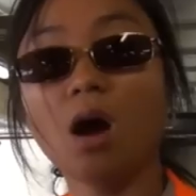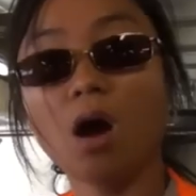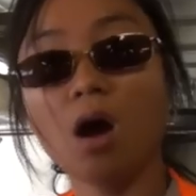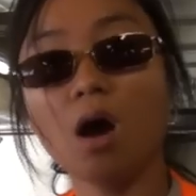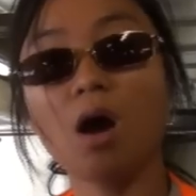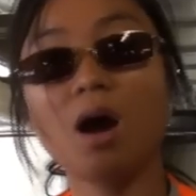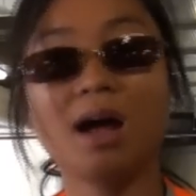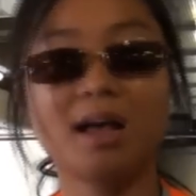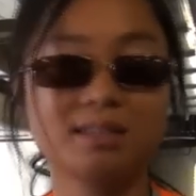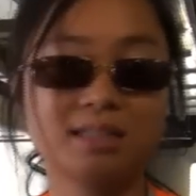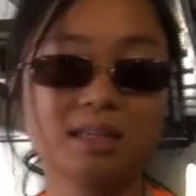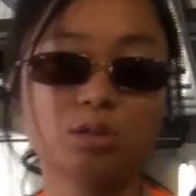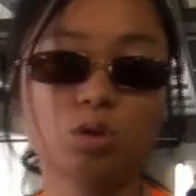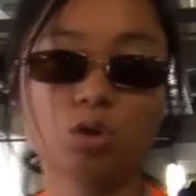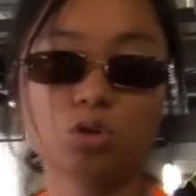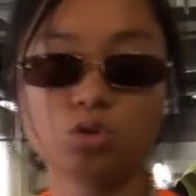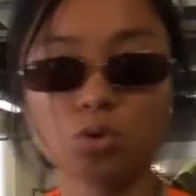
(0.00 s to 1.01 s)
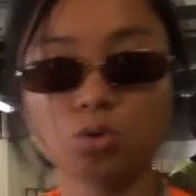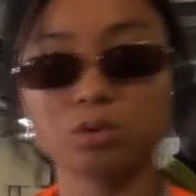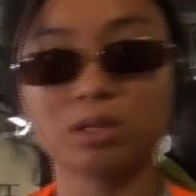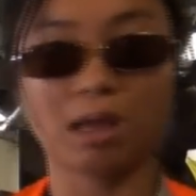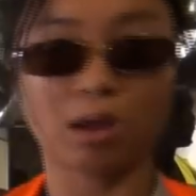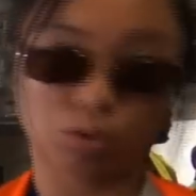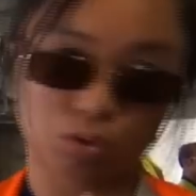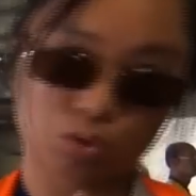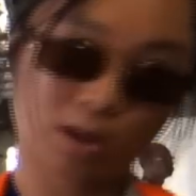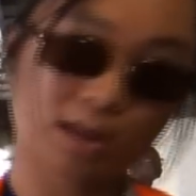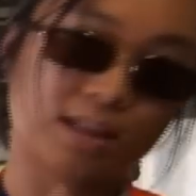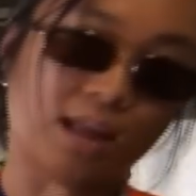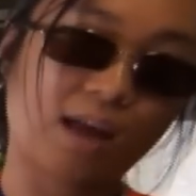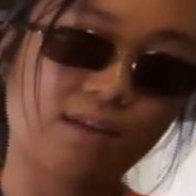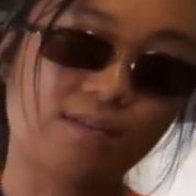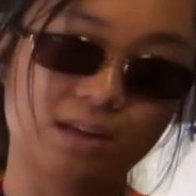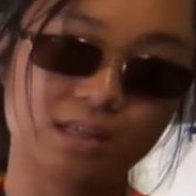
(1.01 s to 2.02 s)
or as I told you, now you can
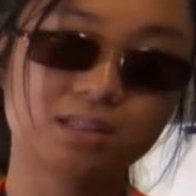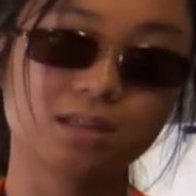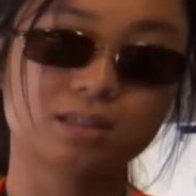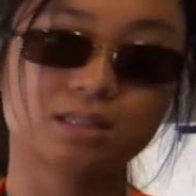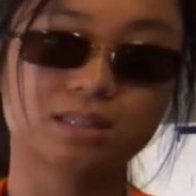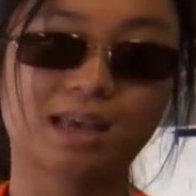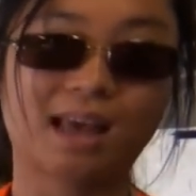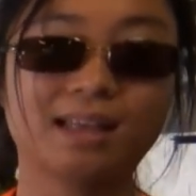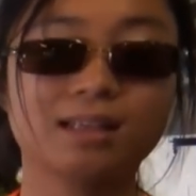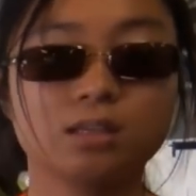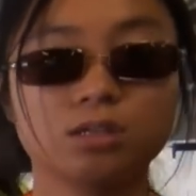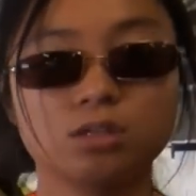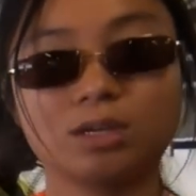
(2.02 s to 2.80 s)
have a little scan.